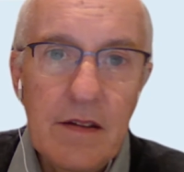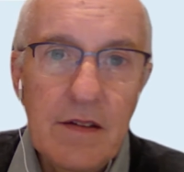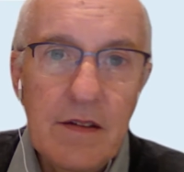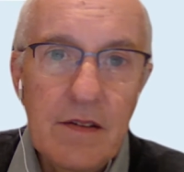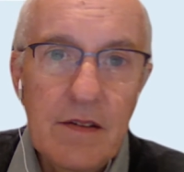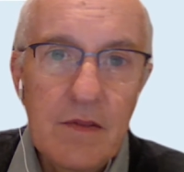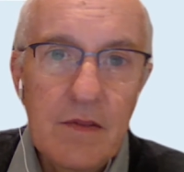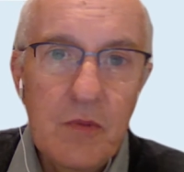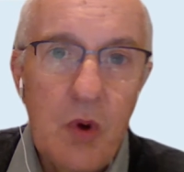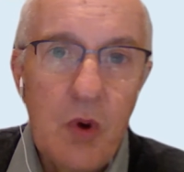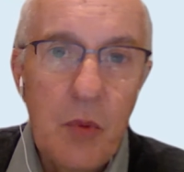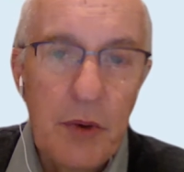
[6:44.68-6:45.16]

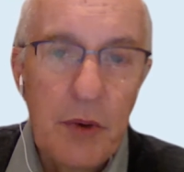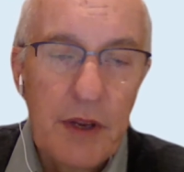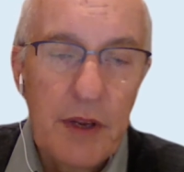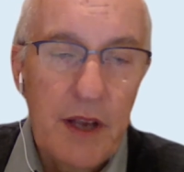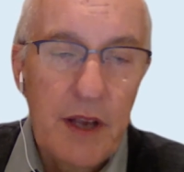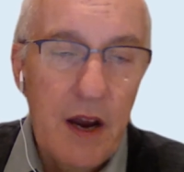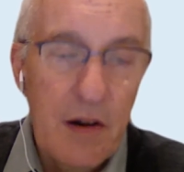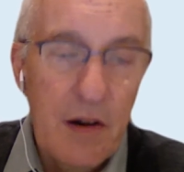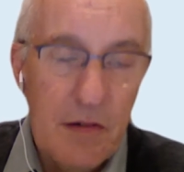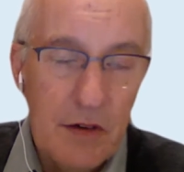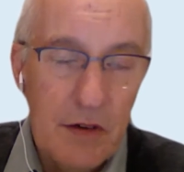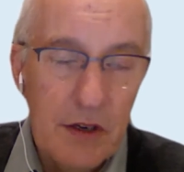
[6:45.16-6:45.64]
What we
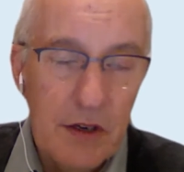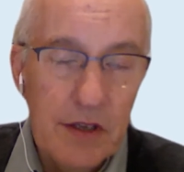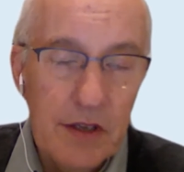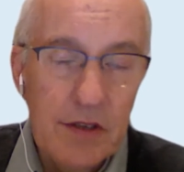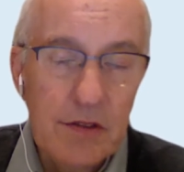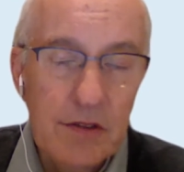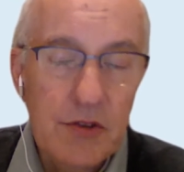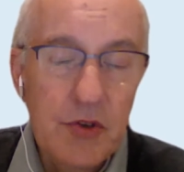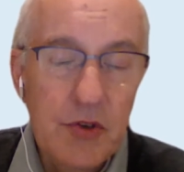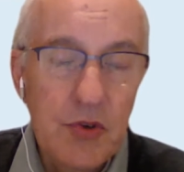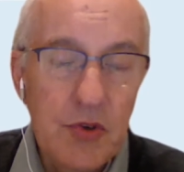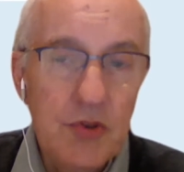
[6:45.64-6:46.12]
currently
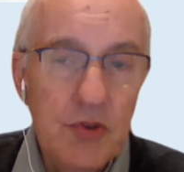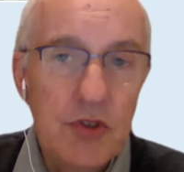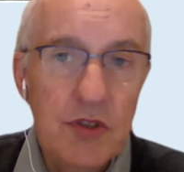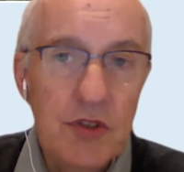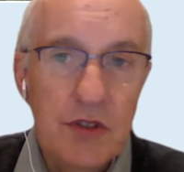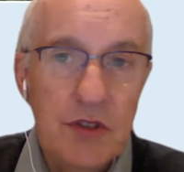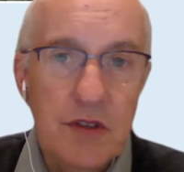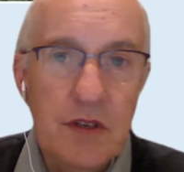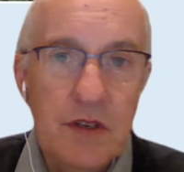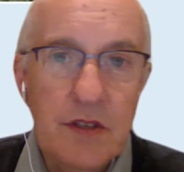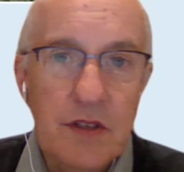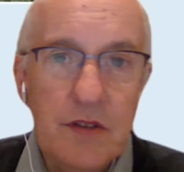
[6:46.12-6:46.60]
use
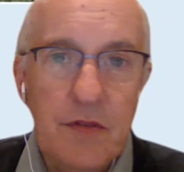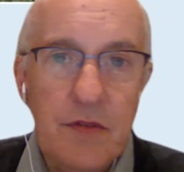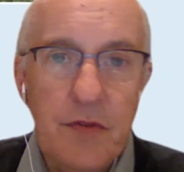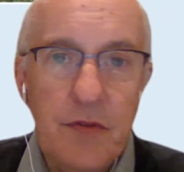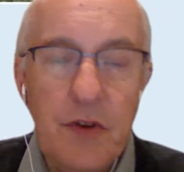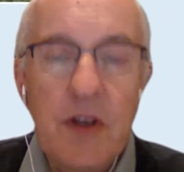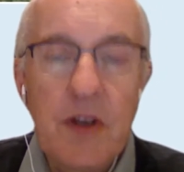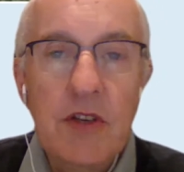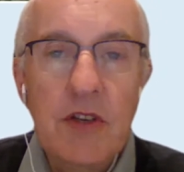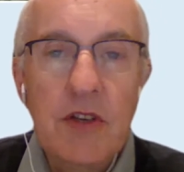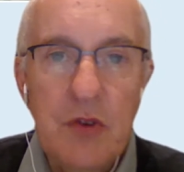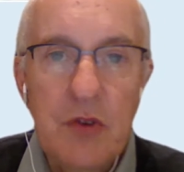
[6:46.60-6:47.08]
as a
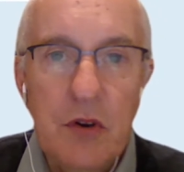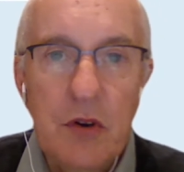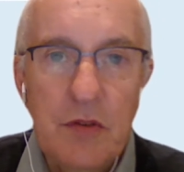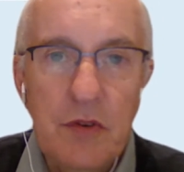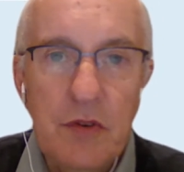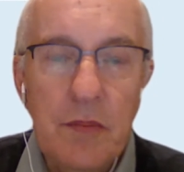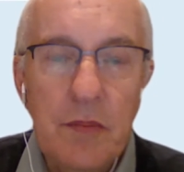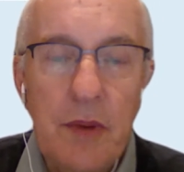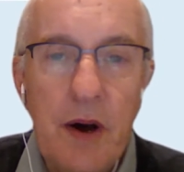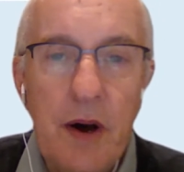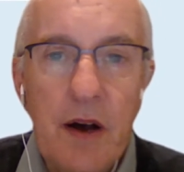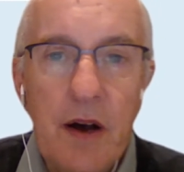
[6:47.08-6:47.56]
feedstock
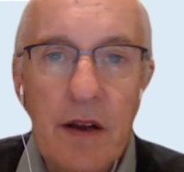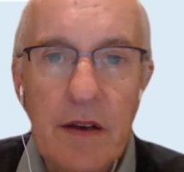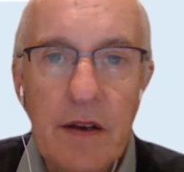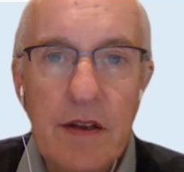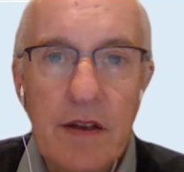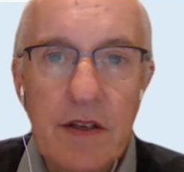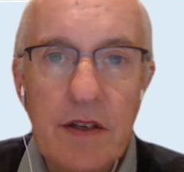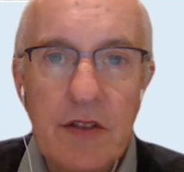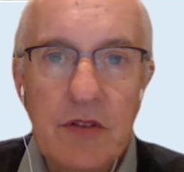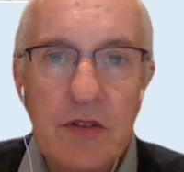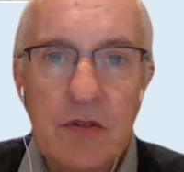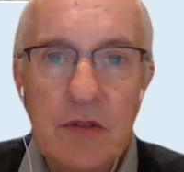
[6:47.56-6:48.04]
for
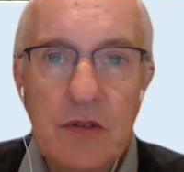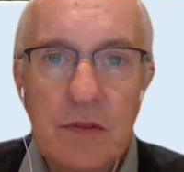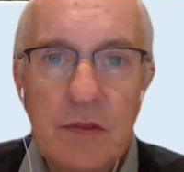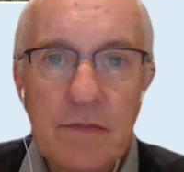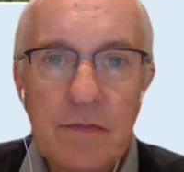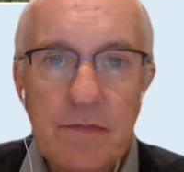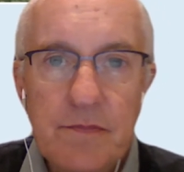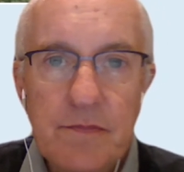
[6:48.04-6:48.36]
biodiesel